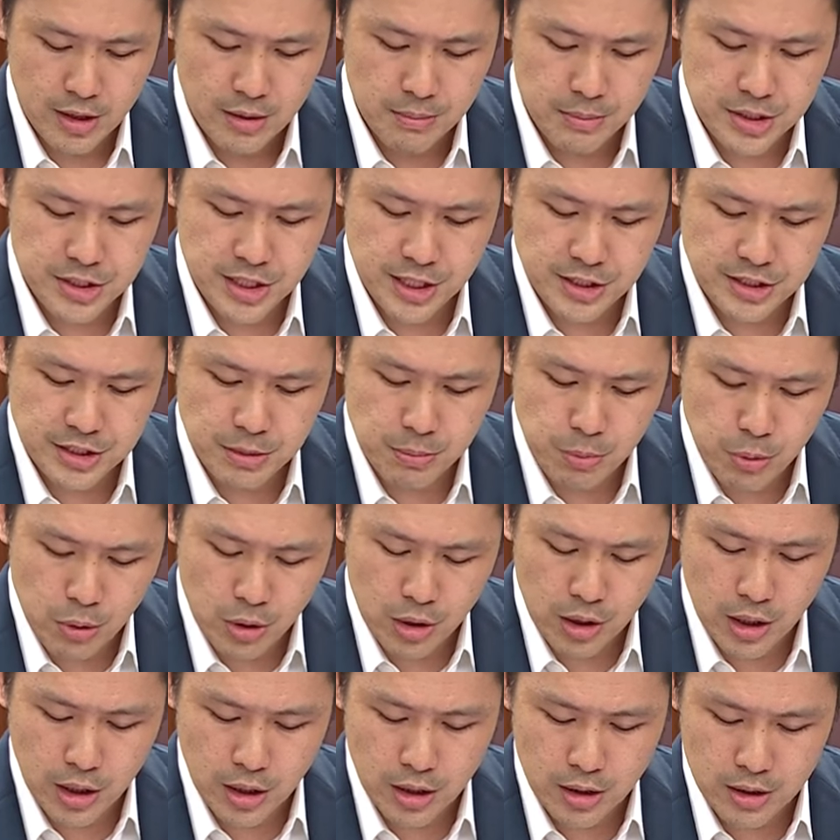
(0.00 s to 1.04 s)
Ms. Hazel
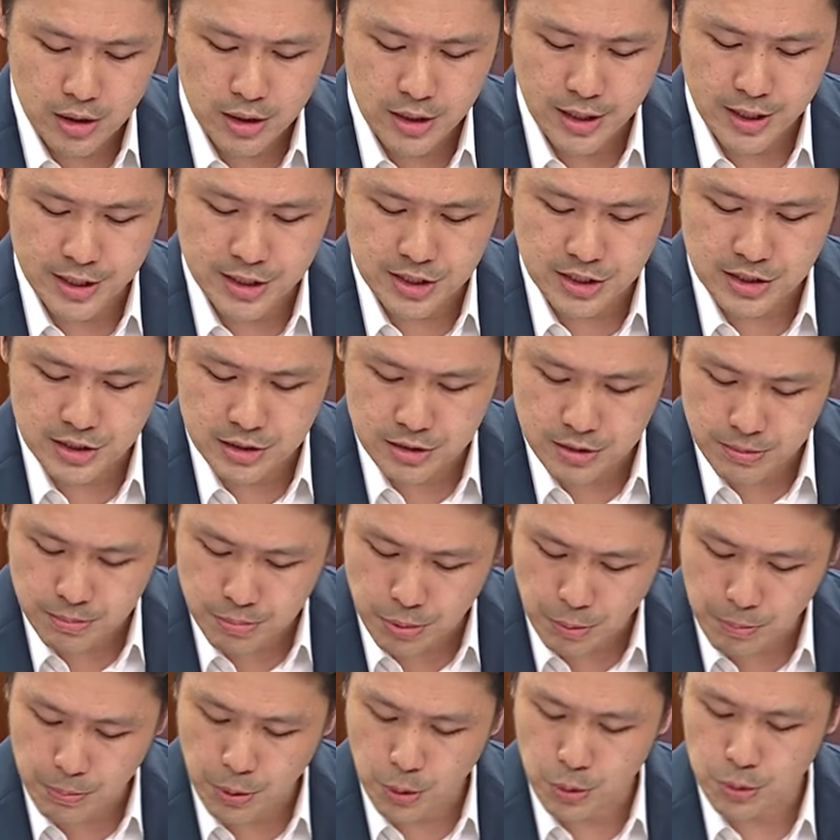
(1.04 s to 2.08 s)
Phua has
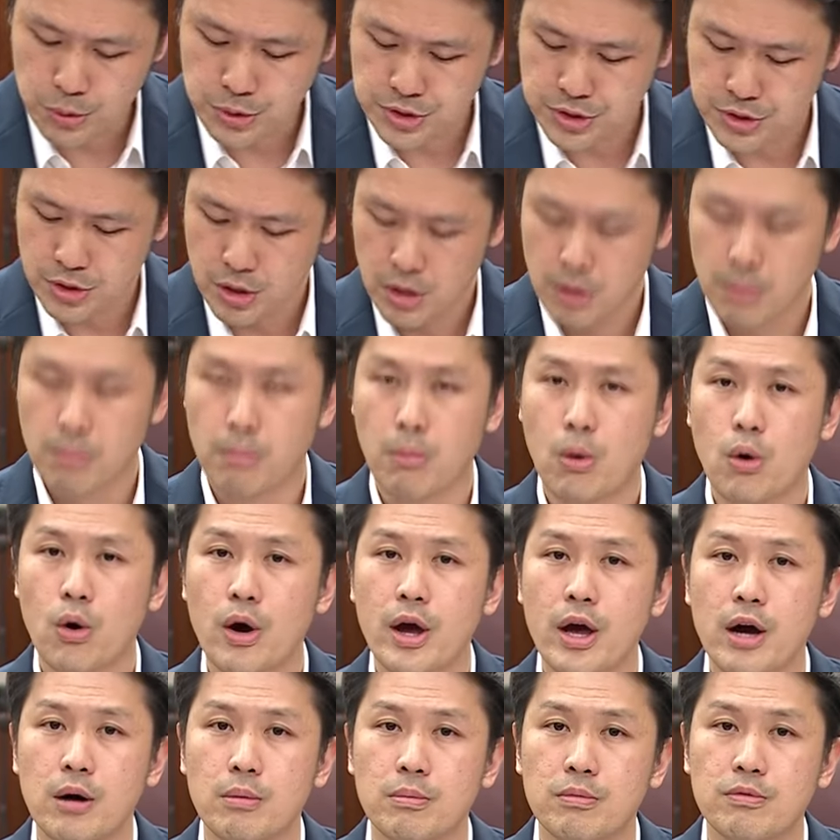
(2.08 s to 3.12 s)
proposed more
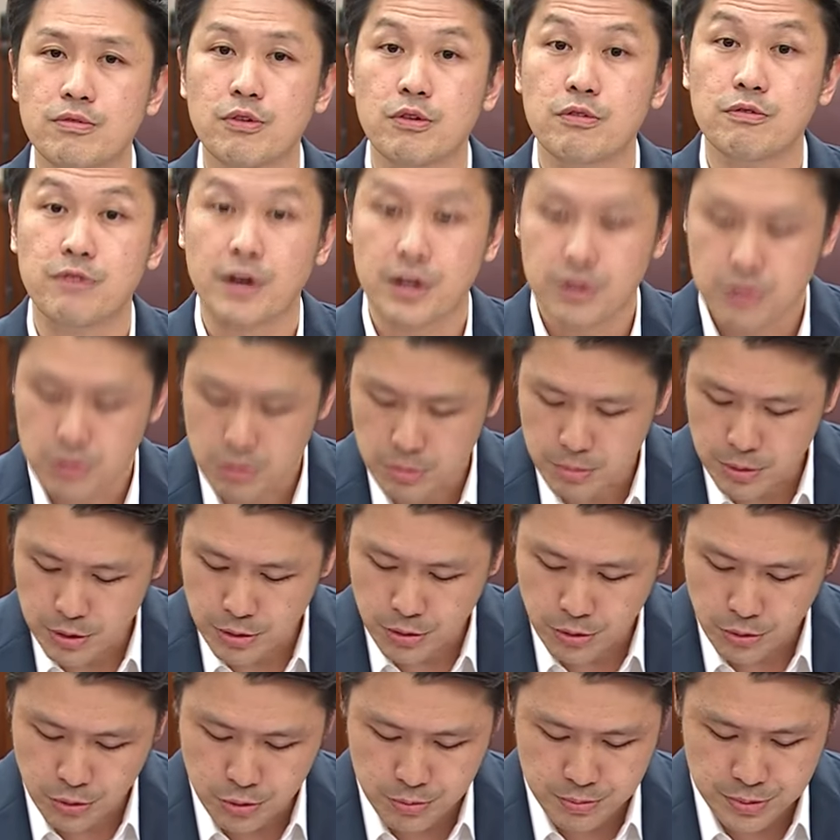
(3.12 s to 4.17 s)
help for vulnerable
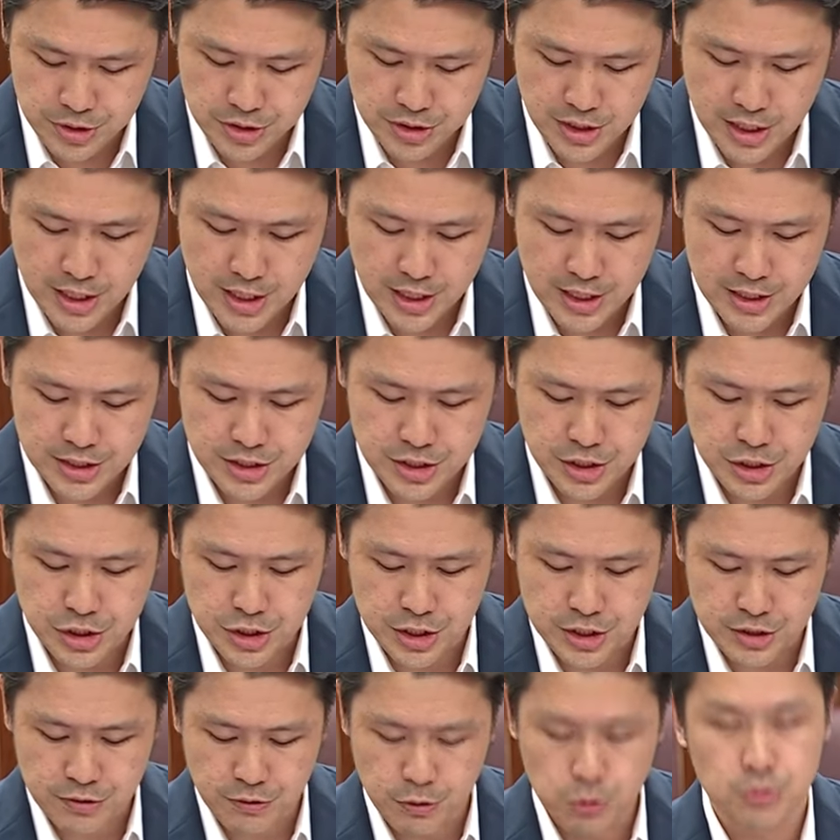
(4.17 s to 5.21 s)
groups, such
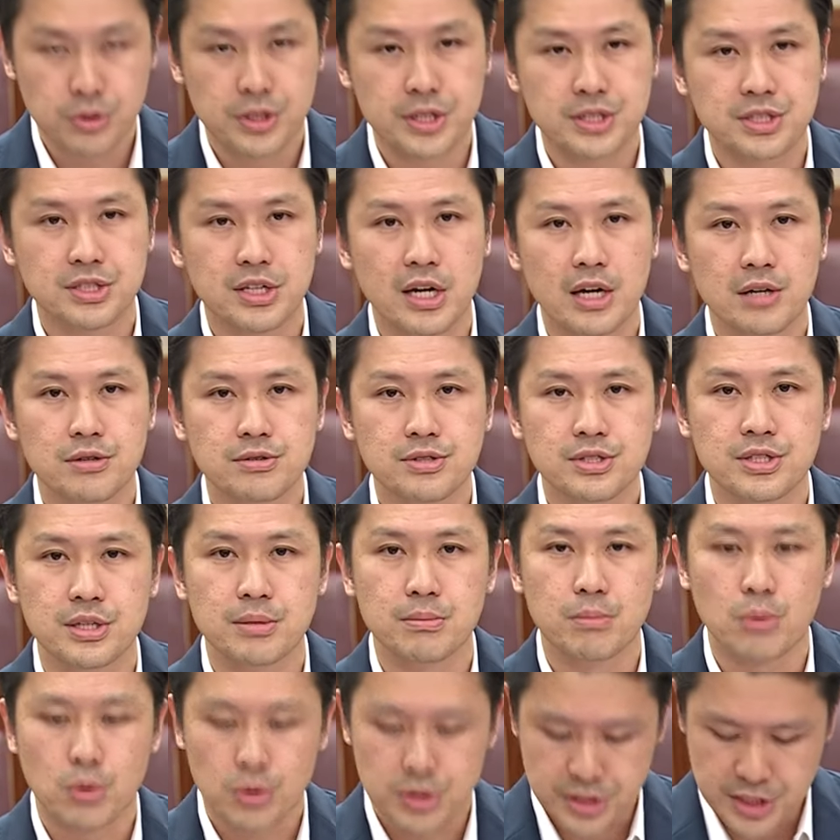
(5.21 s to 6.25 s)
as food discounts
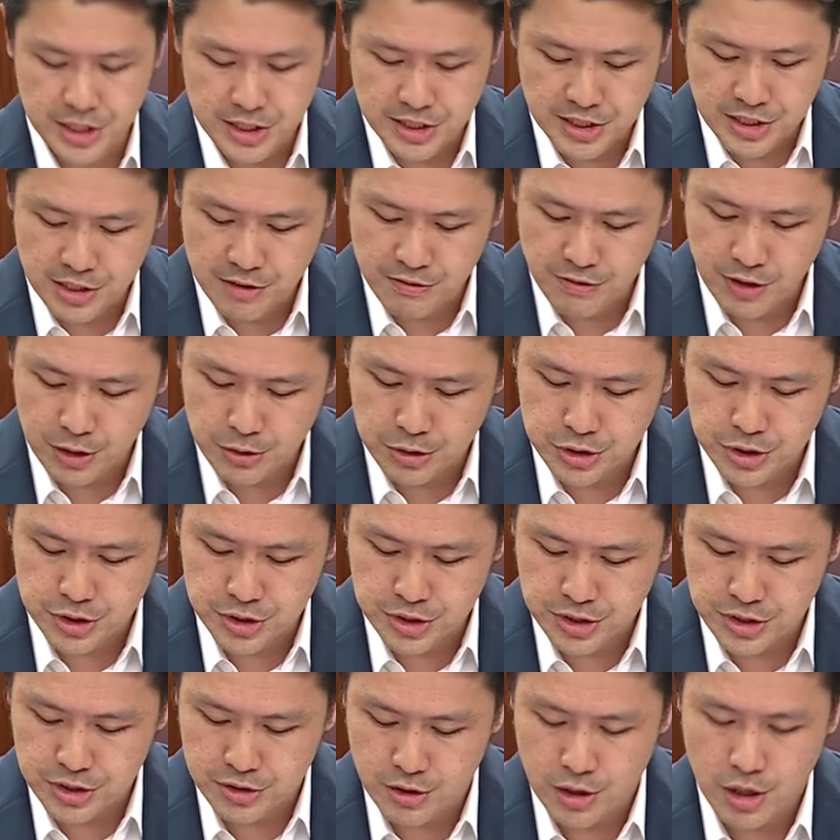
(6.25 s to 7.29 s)
and more CC
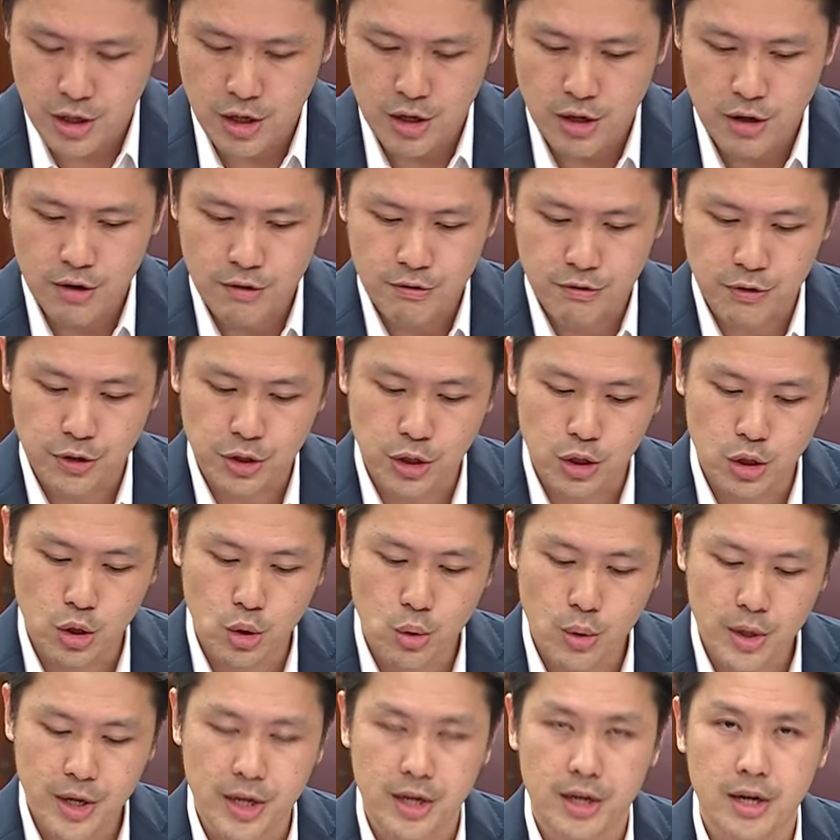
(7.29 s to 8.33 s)
vouchers for the
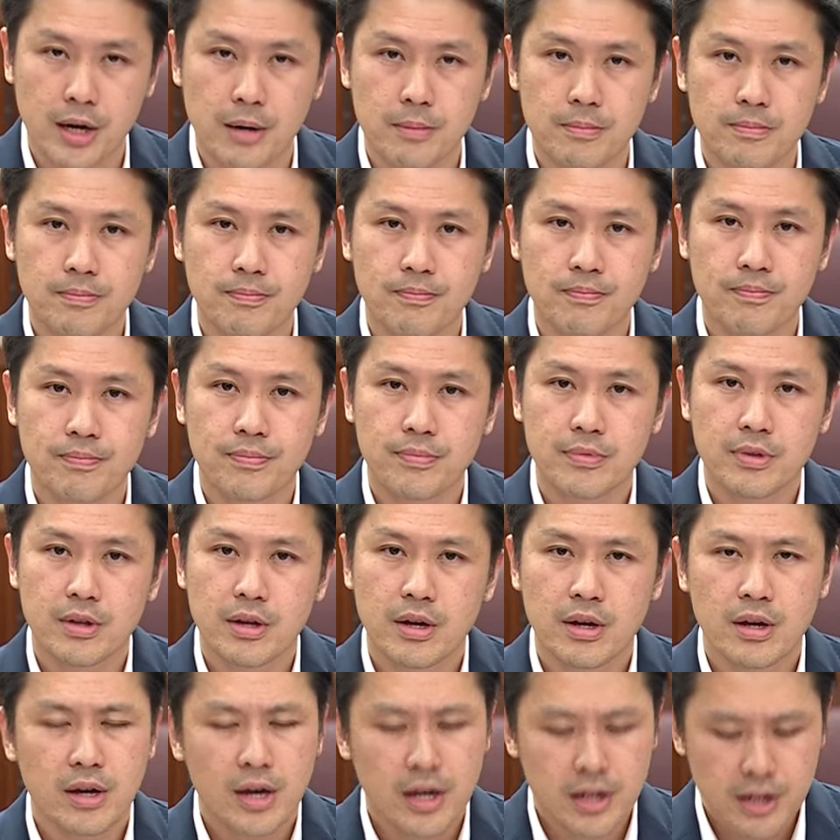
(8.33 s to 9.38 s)
lower income.
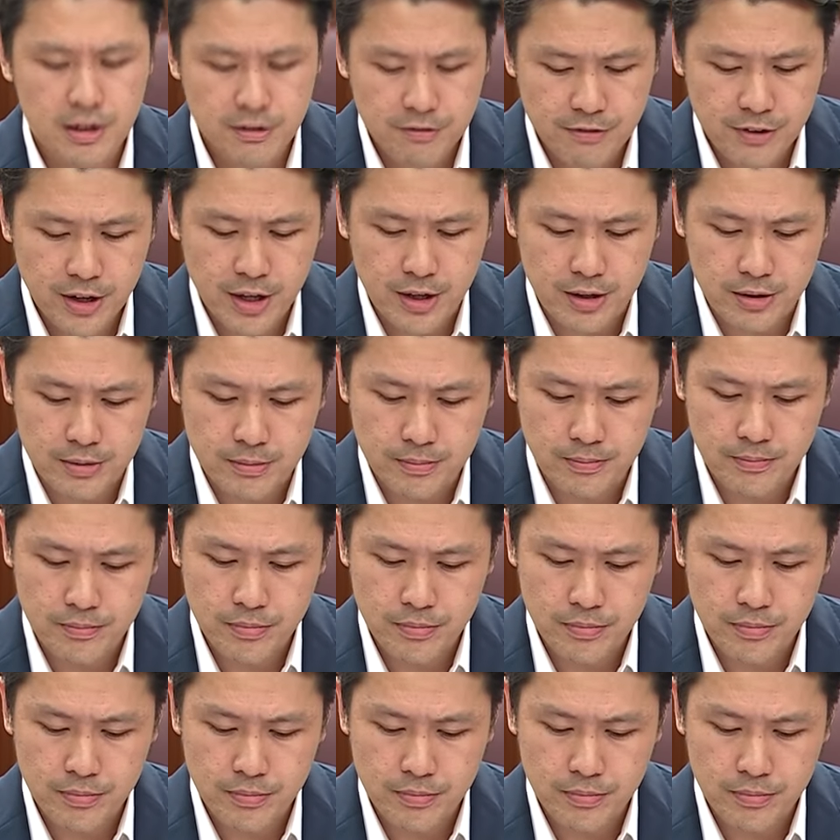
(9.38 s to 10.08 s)
And in fact,